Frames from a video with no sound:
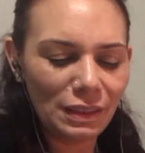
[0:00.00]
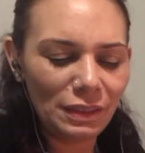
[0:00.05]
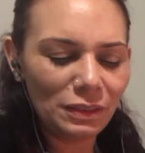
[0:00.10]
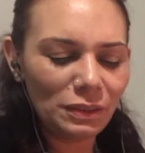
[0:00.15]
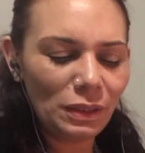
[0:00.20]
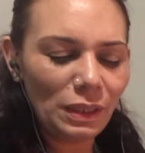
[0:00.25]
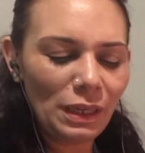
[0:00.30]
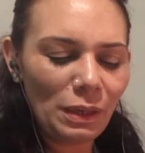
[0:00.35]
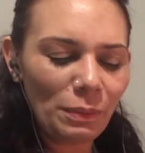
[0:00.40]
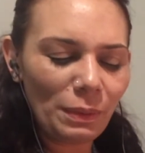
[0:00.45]

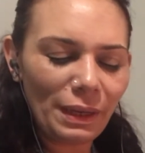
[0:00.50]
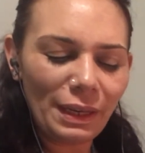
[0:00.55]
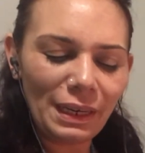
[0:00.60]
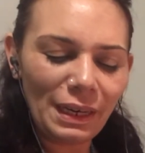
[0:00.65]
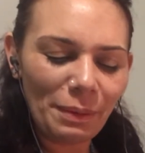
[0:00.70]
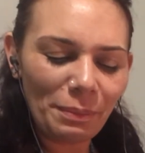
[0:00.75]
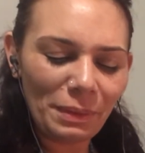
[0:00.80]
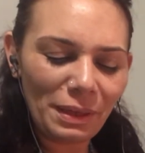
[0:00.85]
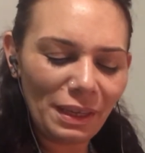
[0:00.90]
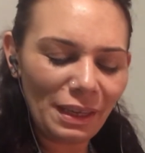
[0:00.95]
So anyway,
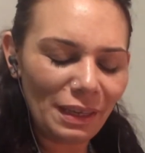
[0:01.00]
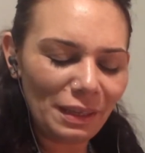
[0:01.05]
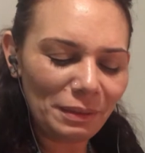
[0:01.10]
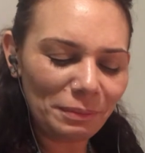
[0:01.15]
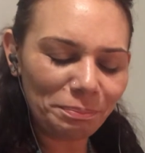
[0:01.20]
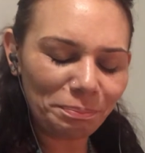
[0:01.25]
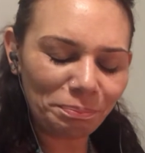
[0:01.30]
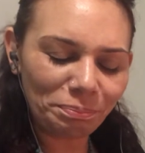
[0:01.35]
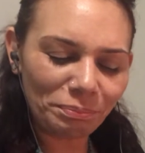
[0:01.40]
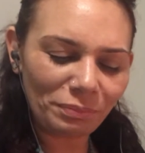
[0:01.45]
let me
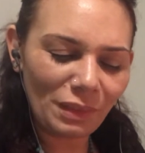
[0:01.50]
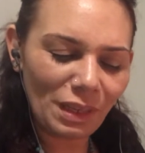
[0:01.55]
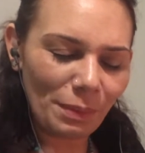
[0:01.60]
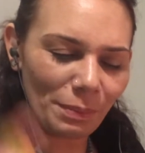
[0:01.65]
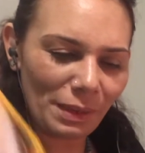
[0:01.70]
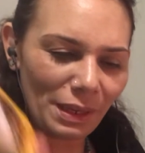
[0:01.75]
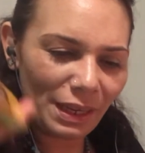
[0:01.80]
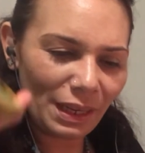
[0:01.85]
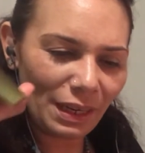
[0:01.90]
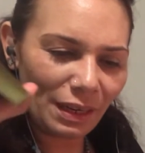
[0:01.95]

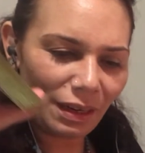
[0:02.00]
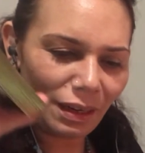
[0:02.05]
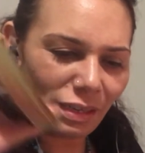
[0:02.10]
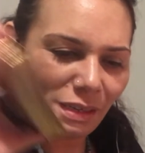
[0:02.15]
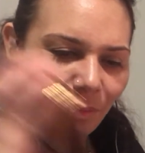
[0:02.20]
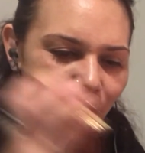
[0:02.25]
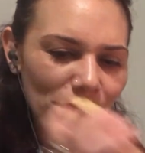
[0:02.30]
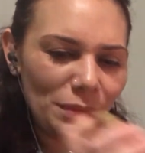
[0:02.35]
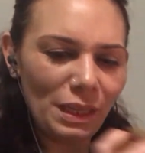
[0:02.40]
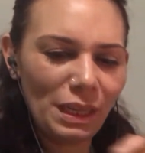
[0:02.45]
get
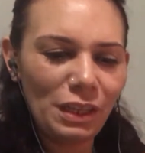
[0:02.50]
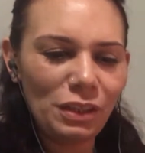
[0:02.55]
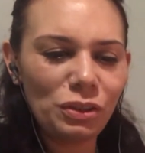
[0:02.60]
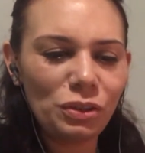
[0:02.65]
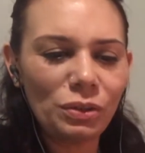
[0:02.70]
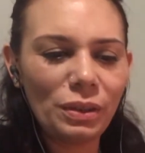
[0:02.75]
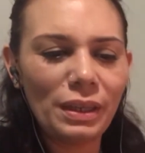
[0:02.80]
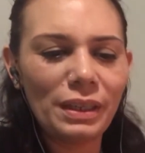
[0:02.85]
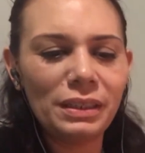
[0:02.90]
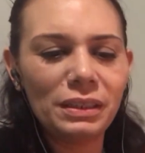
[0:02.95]
a
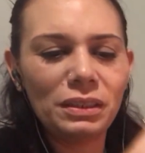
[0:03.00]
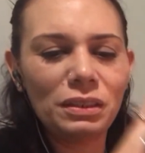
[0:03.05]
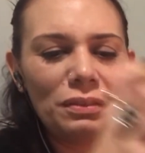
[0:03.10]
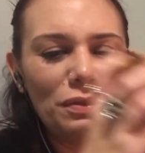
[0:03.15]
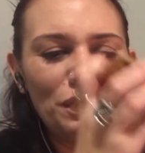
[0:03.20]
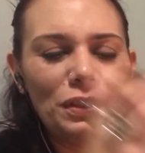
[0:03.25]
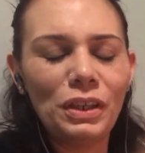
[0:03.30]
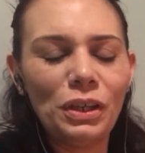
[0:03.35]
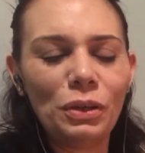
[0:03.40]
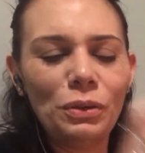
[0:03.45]
angel answer
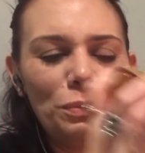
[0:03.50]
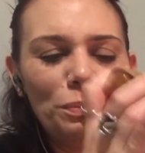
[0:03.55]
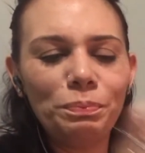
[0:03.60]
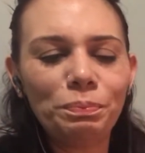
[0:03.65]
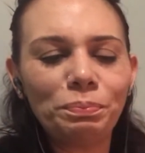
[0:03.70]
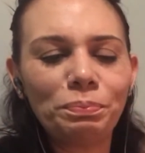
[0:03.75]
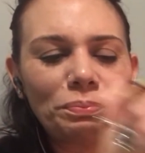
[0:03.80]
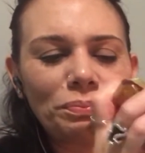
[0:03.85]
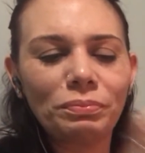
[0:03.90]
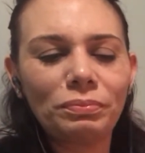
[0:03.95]
for you.
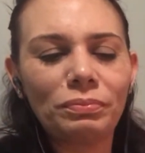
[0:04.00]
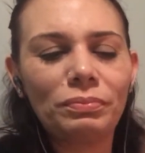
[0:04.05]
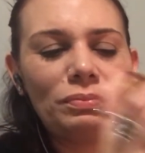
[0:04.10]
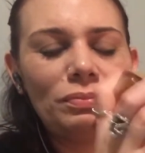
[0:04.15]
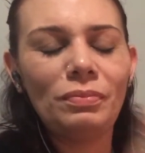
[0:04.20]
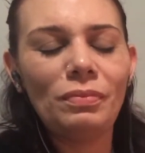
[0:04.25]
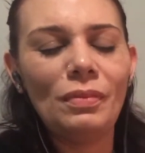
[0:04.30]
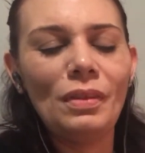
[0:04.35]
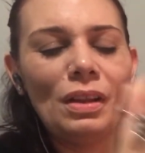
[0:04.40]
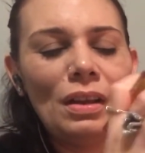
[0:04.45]

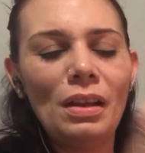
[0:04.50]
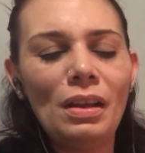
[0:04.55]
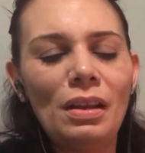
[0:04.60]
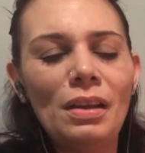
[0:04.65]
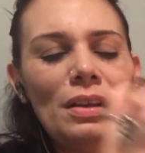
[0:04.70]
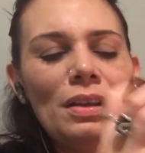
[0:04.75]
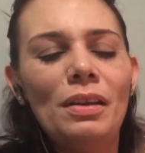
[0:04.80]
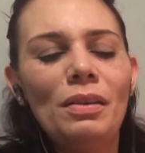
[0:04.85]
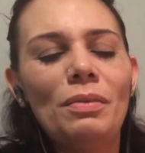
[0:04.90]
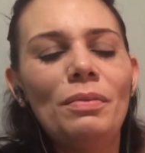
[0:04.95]

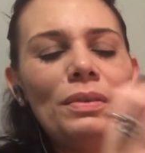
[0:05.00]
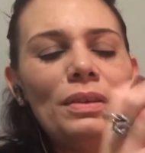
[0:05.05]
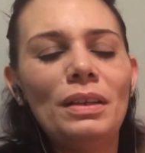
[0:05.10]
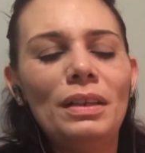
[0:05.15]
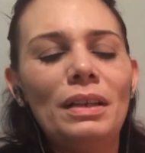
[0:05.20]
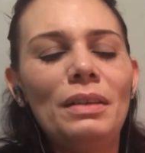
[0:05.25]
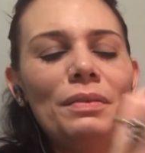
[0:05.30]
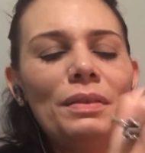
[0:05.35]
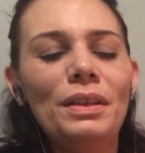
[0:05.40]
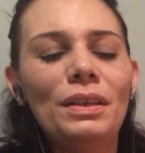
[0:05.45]
Your
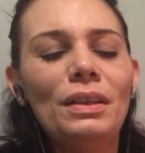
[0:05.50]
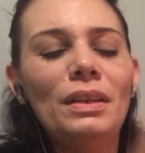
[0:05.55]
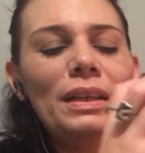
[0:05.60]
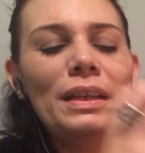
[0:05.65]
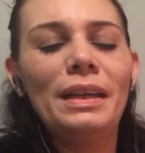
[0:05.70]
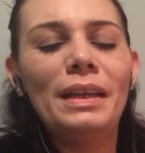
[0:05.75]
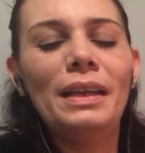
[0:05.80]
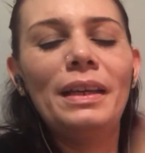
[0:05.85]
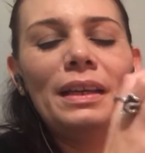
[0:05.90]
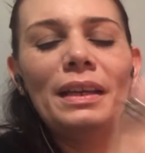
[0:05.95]
love and your
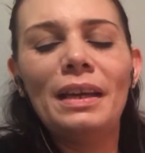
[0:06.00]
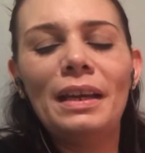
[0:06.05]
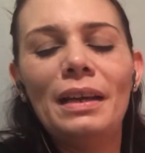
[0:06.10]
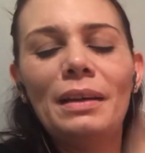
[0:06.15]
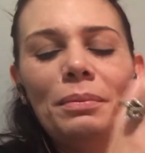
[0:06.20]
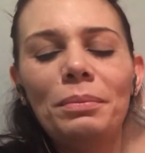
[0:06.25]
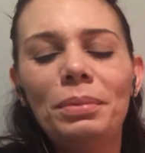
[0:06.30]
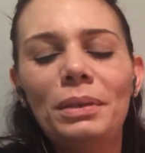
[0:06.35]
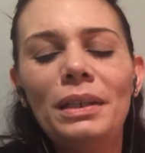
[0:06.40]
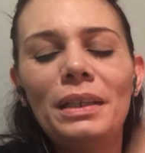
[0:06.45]
light.
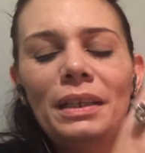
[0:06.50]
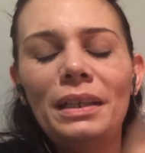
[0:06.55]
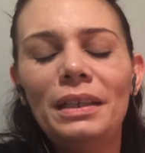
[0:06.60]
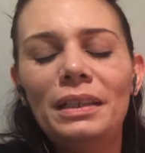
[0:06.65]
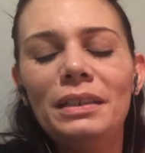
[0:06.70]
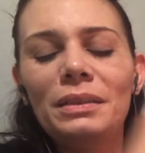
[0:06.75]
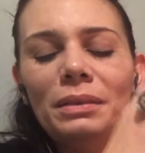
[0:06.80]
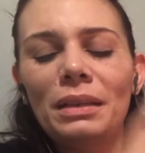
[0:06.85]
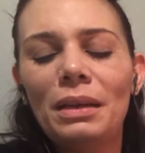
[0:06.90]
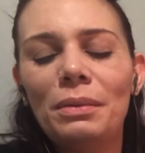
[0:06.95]
God,
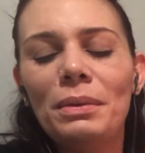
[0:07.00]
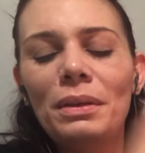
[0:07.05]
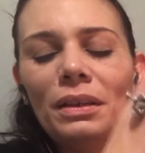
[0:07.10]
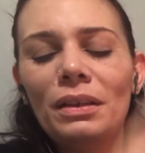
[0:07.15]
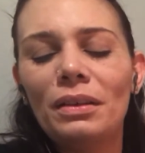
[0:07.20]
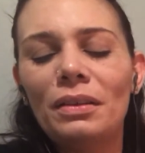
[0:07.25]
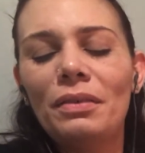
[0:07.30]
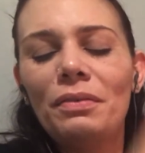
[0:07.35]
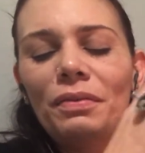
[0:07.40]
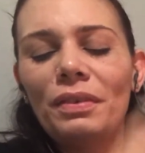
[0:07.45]
please give me
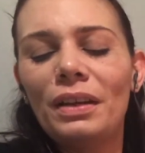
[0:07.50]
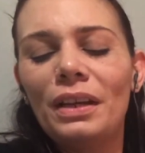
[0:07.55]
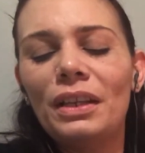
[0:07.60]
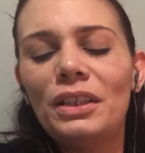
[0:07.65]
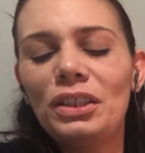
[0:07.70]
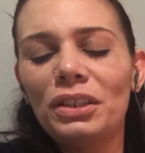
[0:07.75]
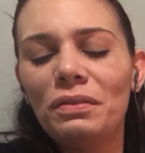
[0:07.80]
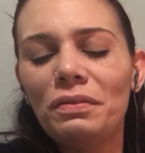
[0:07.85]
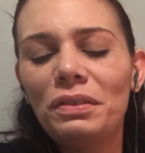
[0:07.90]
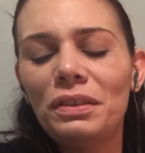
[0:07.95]

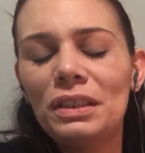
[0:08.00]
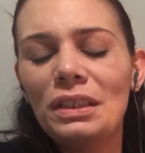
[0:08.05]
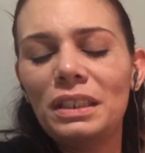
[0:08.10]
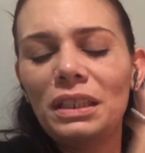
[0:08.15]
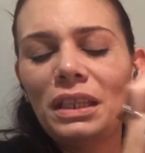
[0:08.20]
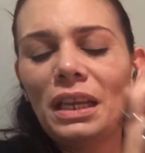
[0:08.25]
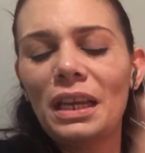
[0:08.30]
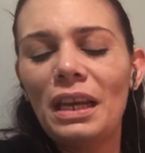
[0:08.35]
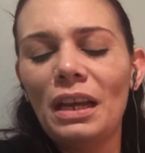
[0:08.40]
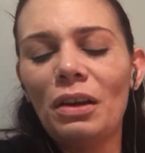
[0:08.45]
clarification for this
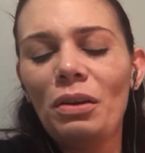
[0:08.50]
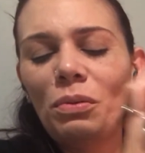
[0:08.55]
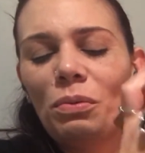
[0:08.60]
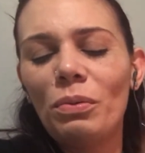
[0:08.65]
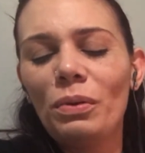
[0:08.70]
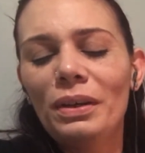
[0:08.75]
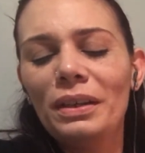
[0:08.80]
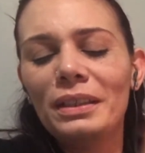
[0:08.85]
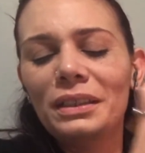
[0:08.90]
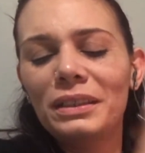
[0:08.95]
King
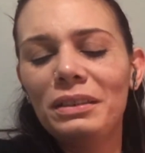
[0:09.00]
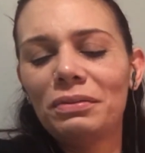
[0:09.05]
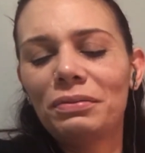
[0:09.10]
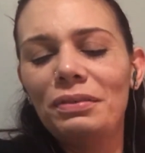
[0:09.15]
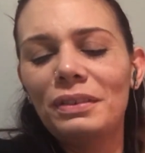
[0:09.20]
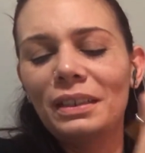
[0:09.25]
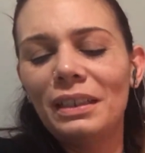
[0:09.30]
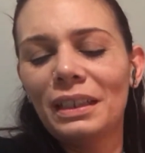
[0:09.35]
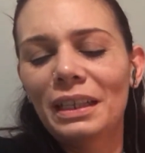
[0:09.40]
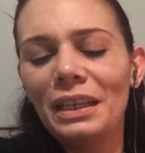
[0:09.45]
of Wands
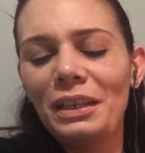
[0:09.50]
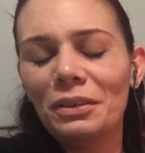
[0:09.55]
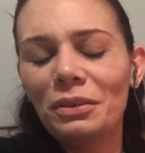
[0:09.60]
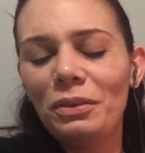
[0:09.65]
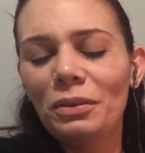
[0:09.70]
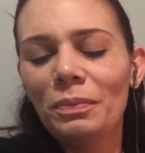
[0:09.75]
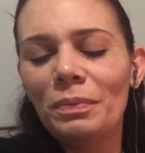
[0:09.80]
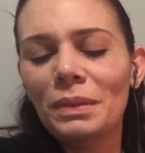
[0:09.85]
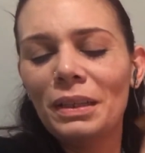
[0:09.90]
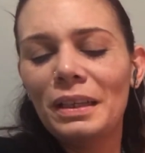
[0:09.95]
for
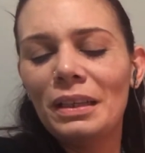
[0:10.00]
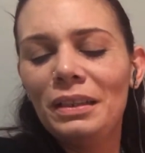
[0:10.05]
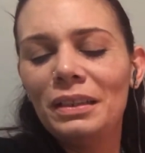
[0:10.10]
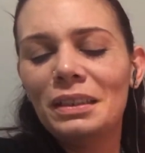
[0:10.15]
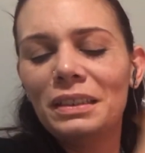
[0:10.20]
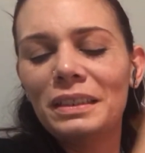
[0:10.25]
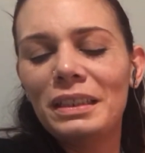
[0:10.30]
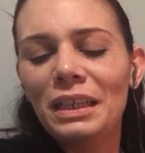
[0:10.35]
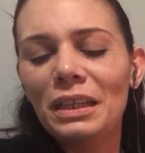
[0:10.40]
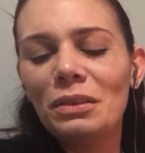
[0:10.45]
Leo,
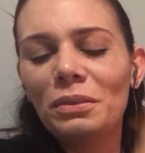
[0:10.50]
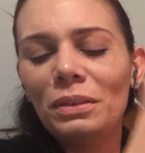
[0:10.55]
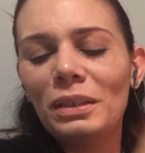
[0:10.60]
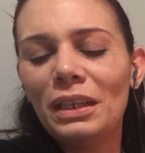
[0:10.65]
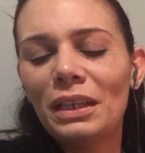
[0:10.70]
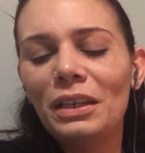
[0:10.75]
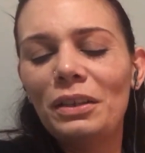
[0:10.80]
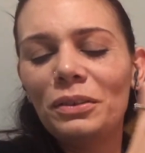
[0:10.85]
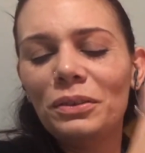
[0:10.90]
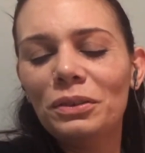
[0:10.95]
the single
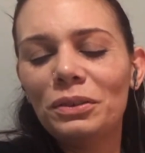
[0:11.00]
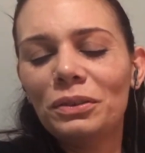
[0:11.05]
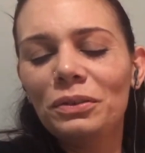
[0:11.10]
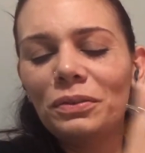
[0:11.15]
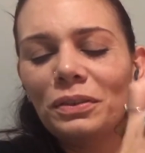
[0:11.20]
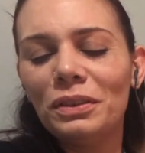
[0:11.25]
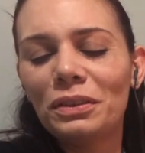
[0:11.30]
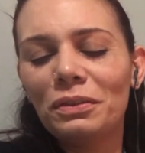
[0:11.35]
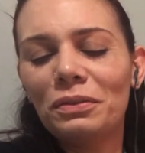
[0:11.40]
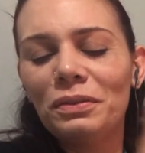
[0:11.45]
Leos
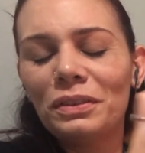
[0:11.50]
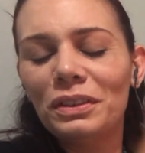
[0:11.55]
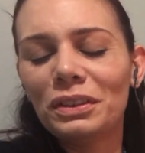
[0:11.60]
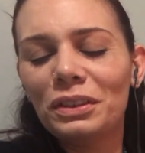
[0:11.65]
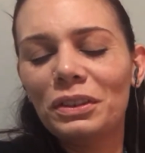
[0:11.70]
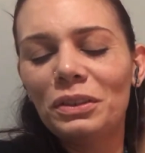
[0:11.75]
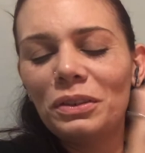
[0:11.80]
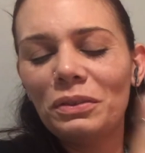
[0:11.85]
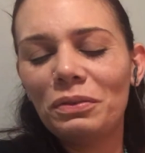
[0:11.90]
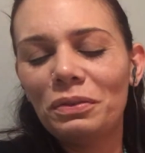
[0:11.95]
from the
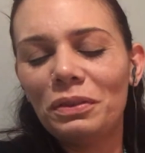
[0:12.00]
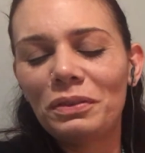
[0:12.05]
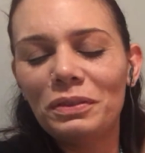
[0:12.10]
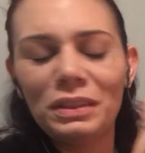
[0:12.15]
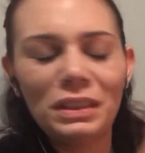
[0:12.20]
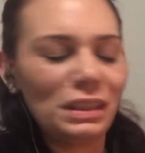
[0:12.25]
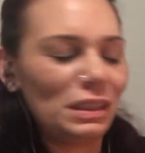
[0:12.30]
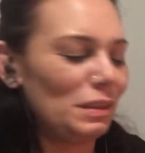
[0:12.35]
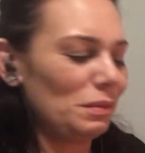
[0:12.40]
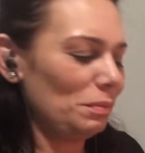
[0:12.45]
1st to the
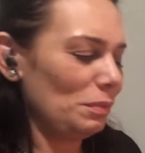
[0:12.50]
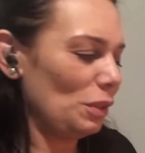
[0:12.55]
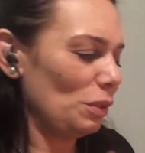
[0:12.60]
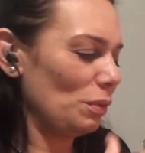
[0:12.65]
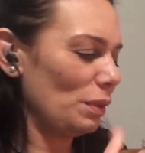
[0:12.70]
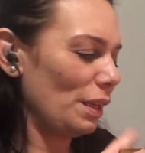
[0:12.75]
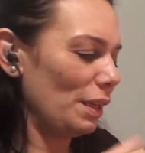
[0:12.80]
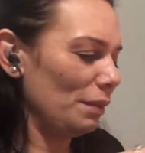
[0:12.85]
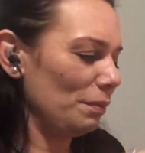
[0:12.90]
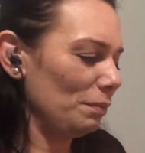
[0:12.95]
15th.
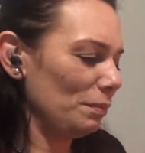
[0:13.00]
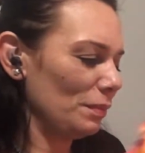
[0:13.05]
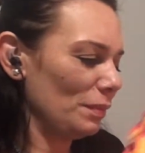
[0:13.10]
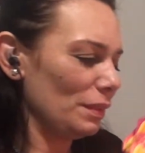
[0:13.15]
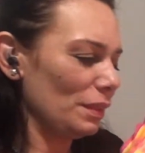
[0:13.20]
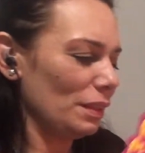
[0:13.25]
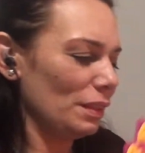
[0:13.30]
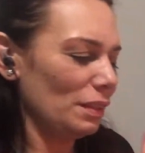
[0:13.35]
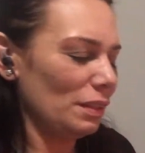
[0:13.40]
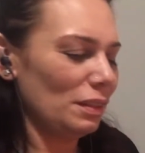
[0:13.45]
Okay.
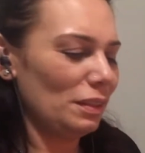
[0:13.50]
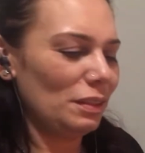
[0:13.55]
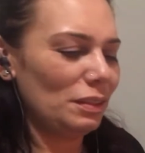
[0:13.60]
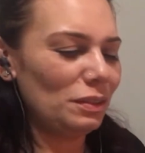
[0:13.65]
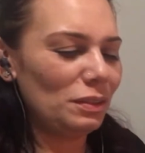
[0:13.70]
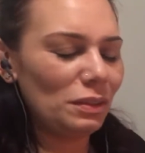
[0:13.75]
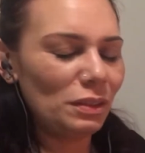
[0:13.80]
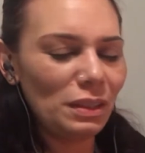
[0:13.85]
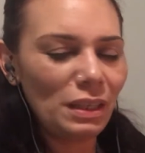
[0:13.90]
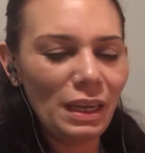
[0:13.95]

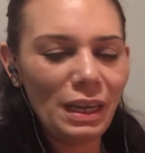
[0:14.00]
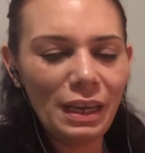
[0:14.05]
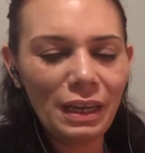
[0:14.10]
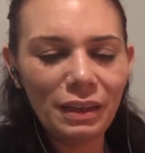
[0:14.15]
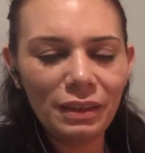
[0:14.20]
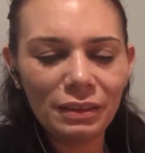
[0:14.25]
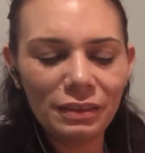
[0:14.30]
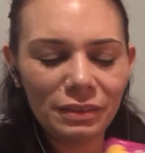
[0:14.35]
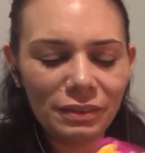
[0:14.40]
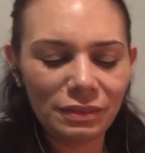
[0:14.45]
So
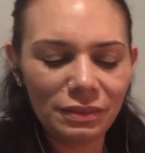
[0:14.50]
yeah.